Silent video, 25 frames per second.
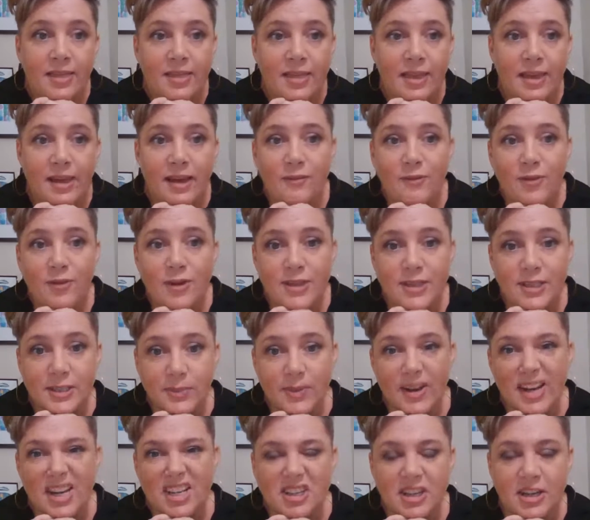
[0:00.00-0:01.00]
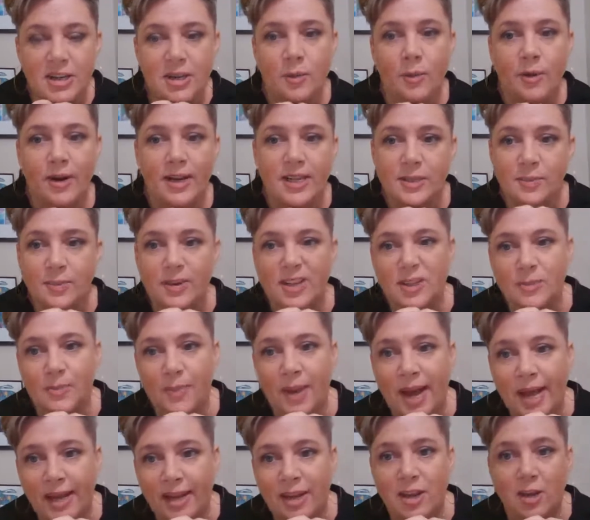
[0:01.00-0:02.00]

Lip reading: that if you switch and you want to switch back,